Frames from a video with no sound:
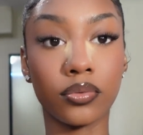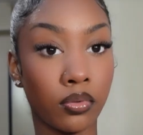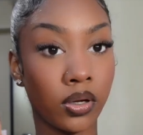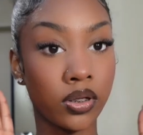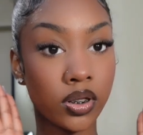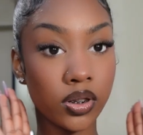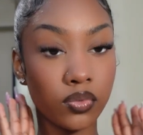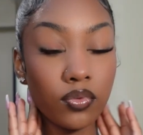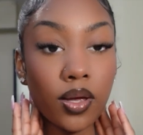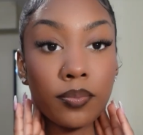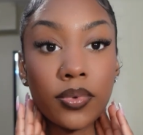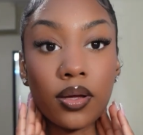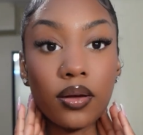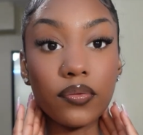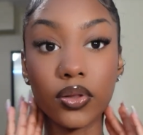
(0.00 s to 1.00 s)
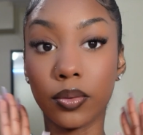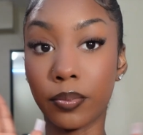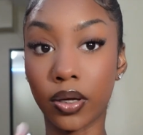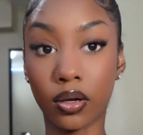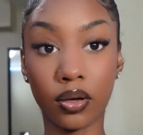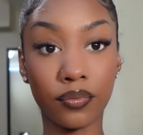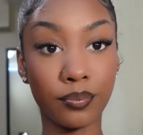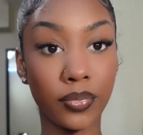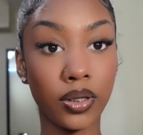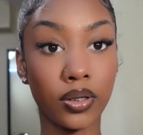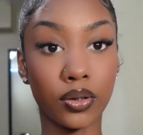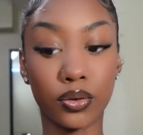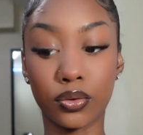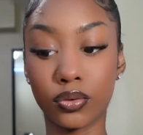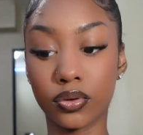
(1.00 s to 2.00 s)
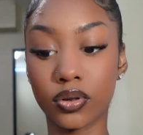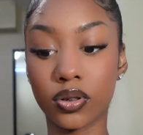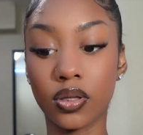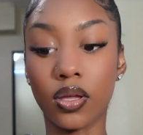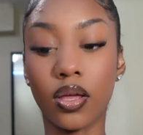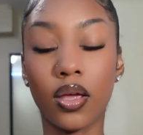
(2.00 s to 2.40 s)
So I just wiped off the bake off my nose.